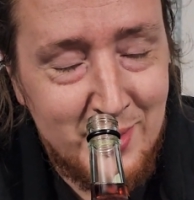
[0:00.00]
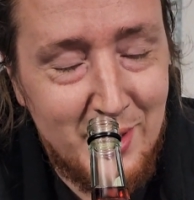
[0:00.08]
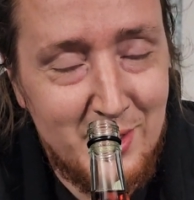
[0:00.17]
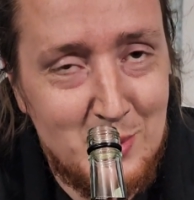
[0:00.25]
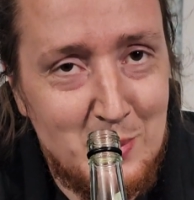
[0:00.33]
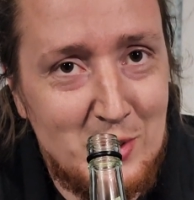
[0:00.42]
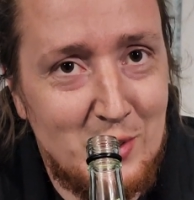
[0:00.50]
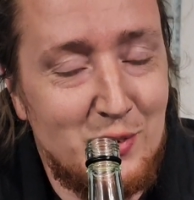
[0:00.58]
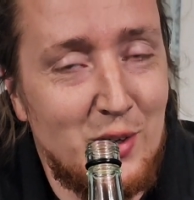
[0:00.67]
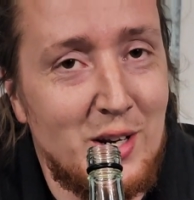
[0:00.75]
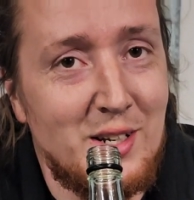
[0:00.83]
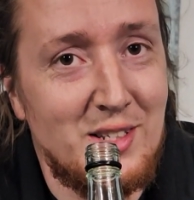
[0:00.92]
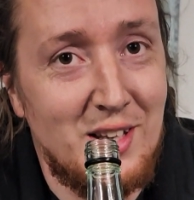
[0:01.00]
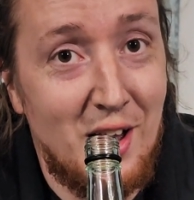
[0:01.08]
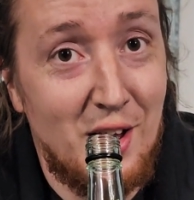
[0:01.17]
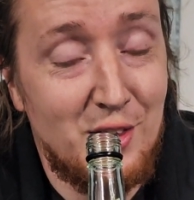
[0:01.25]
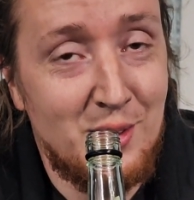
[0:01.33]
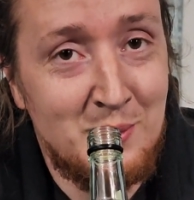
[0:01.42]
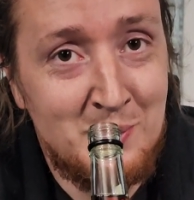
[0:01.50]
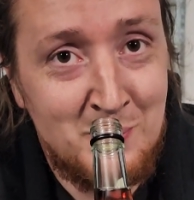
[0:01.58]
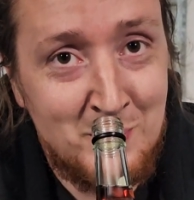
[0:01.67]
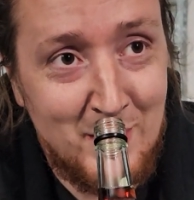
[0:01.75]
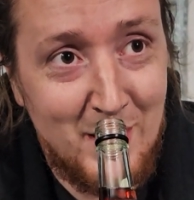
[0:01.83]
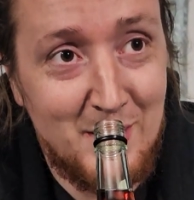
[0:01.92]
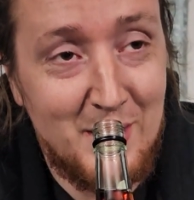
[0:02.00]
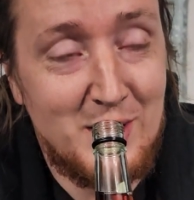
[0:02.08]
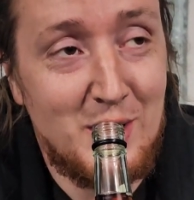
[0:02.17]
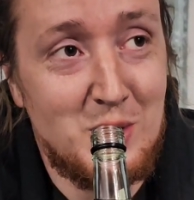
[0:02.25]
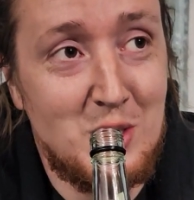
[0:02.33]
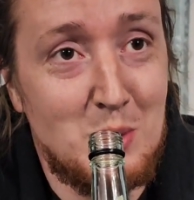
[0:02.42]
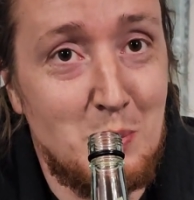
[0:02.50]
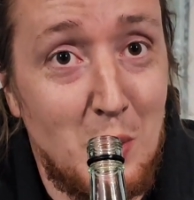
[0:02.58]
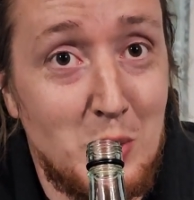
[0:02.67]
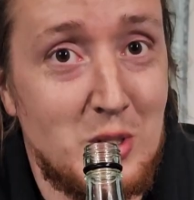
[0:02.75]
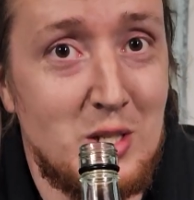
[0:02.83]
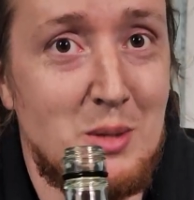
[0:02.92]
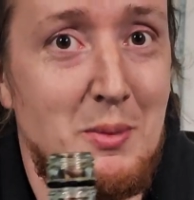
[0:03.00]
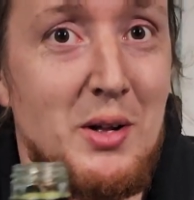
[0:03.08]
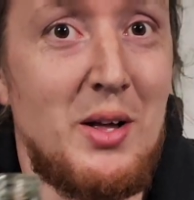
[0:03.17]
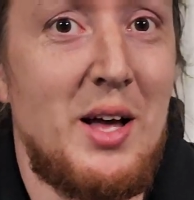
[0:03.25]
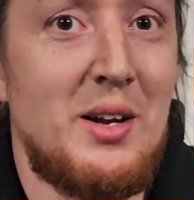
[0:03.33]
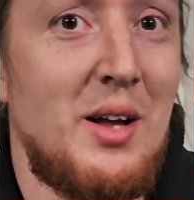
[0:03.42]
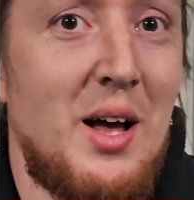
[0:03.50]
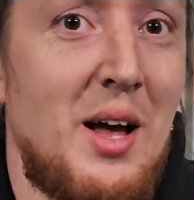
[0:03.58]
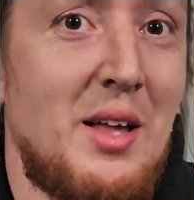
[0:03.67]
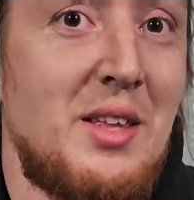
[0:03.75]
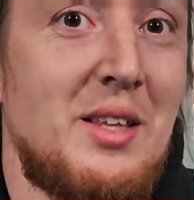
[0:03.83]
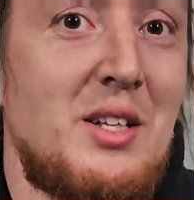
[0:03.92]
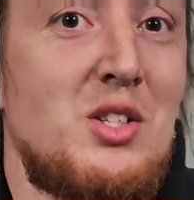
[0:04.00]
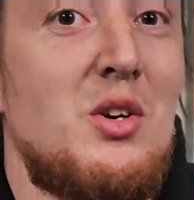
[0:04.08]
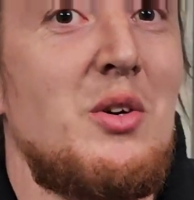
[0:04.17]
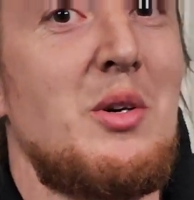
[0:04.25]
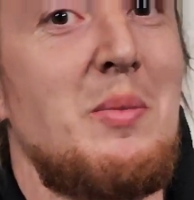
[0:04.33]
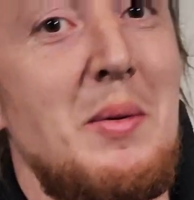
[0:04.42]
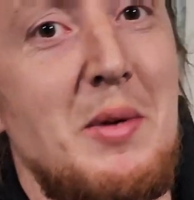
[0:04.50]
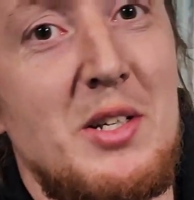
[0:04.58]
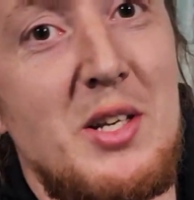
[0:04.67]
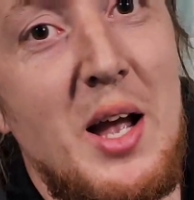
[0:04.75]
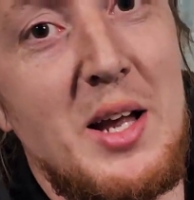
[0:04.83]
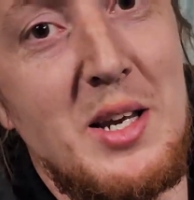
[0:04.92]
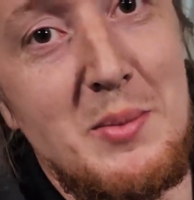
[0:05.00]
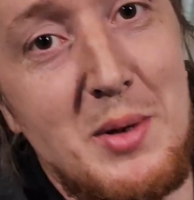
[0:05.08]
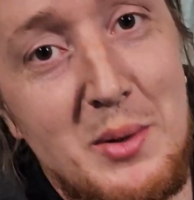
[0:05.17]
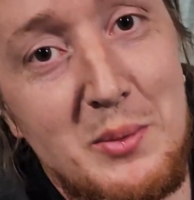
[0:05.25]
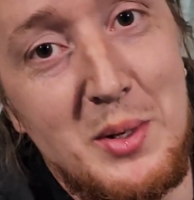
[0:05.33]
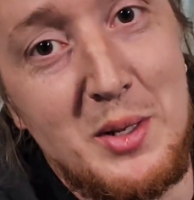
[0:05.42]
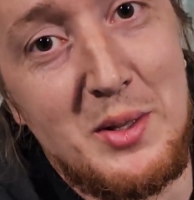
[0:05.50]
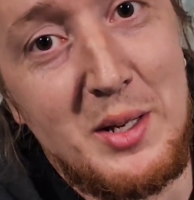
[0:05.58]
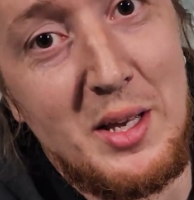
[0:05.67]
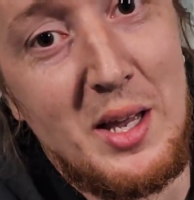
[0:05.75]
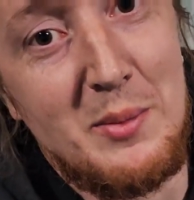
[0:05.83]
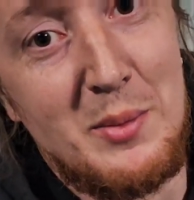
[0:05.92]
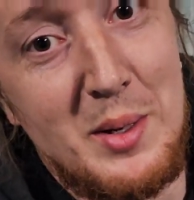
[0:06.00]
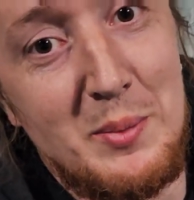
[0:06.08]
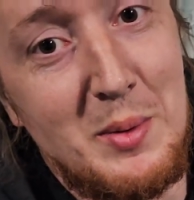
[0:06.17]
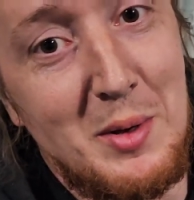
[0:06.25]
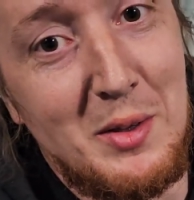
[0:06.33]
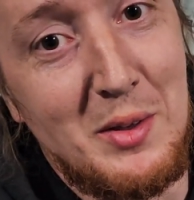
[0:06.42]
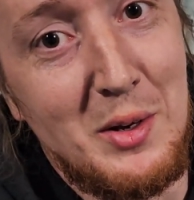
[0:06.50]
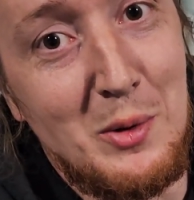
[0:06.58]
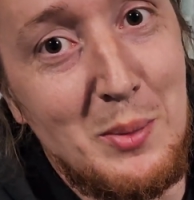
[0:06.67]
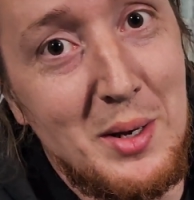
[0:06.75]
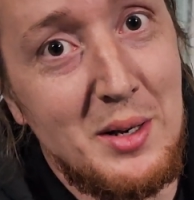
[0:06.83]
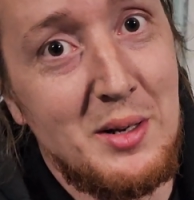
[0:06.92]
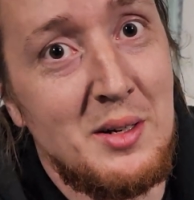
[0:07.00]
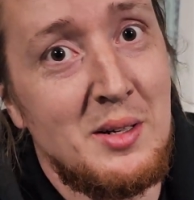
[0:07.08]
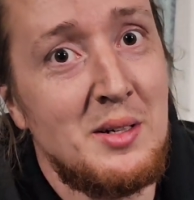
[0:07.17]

It smells like fucking death. And that's how it's supposed to smell. I think that's turned maybe a tiny bit. What do you think, cameraman? Maybe a little bit?